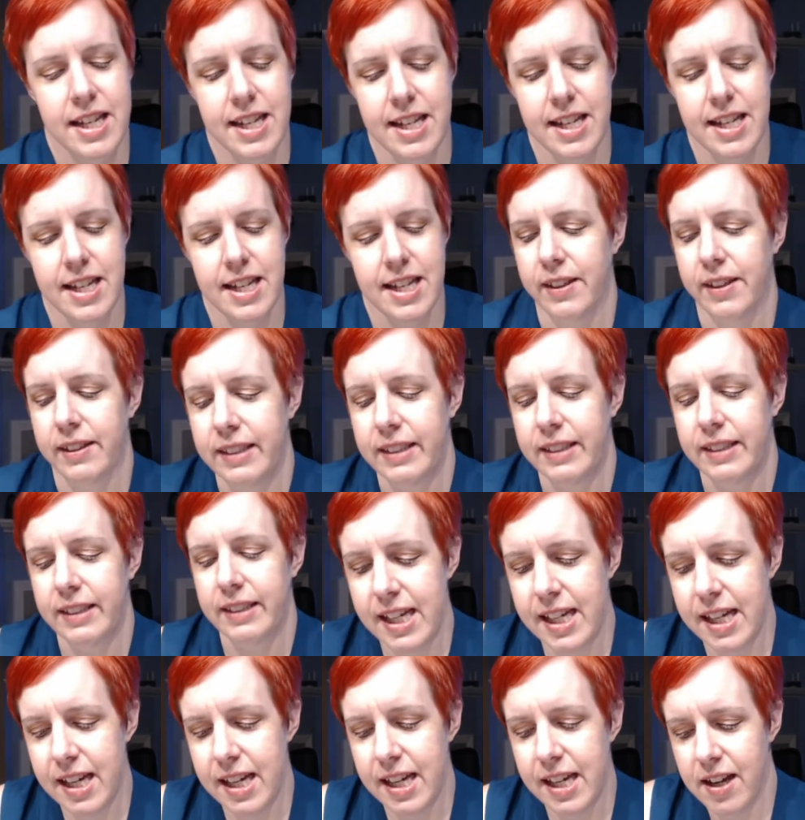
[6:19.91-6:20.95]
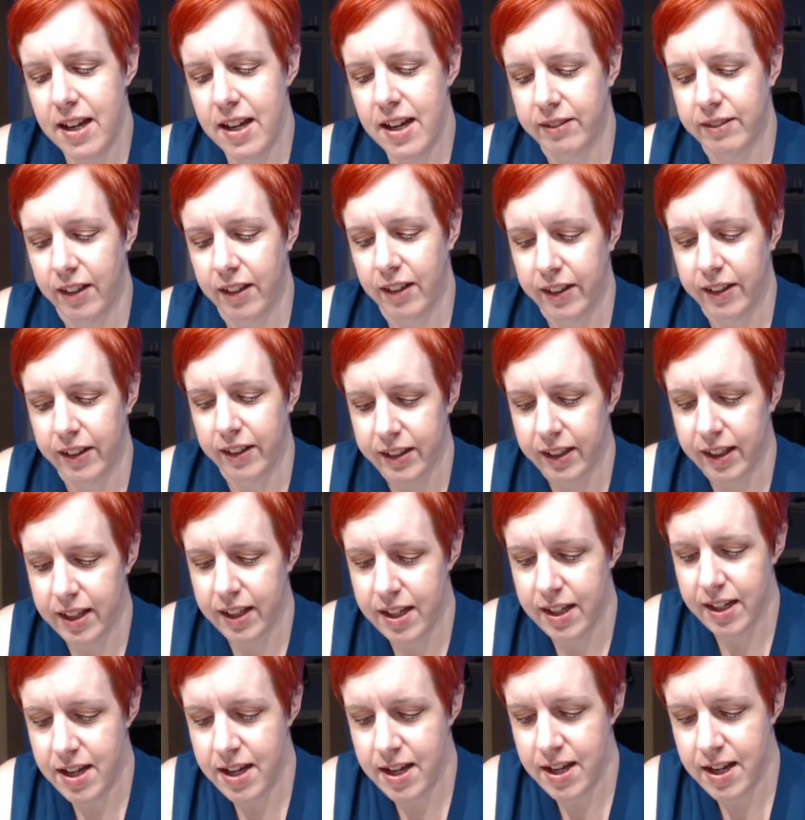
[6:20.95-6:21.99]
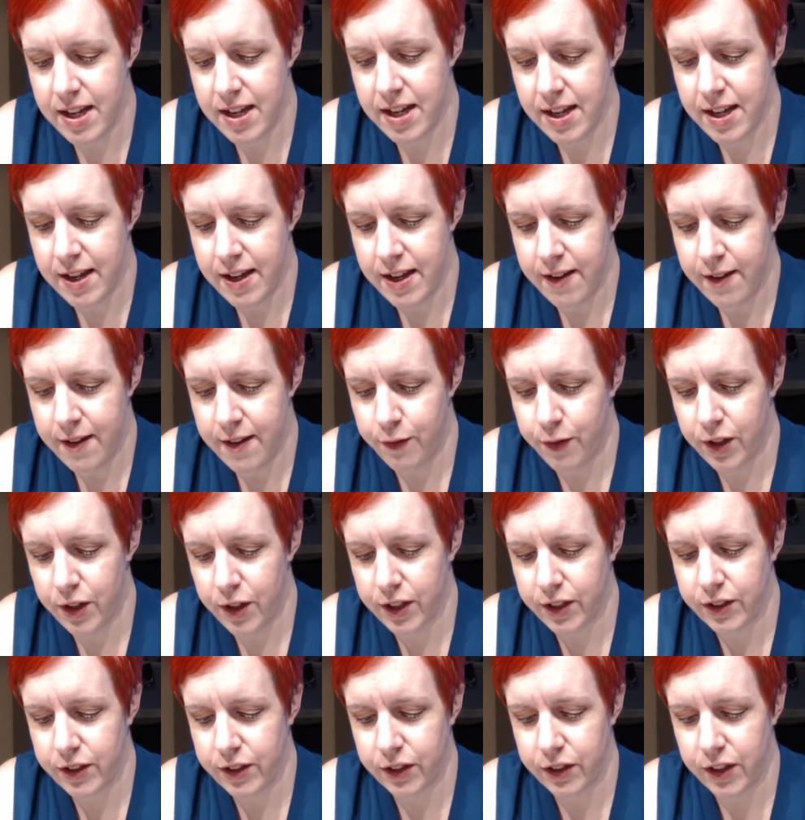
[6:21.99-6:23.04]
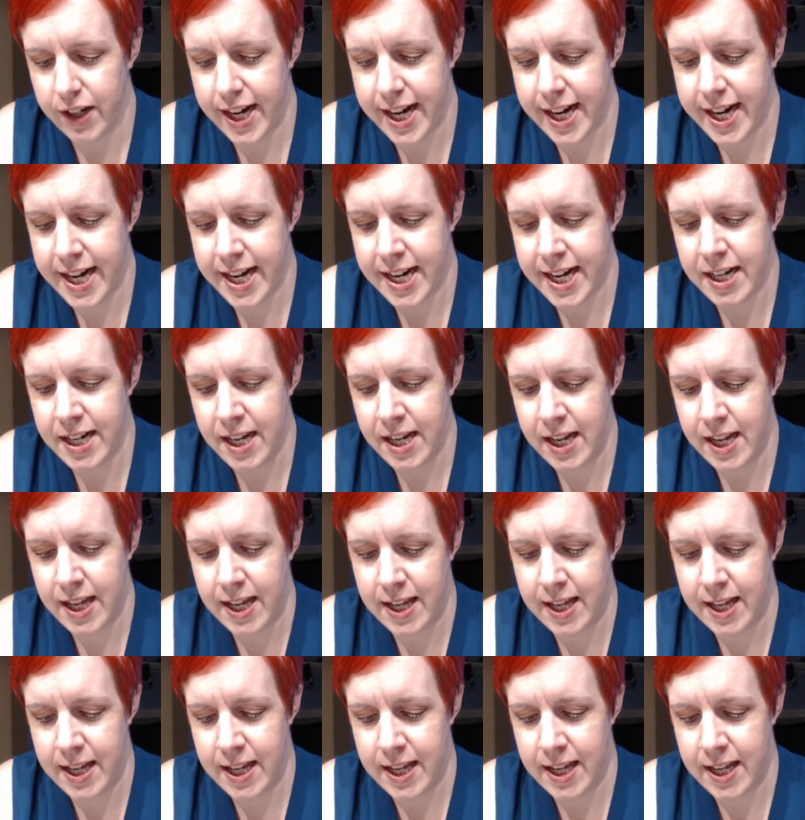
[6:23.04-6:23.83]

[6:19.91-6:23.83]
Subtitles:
evenly along the vertical grain.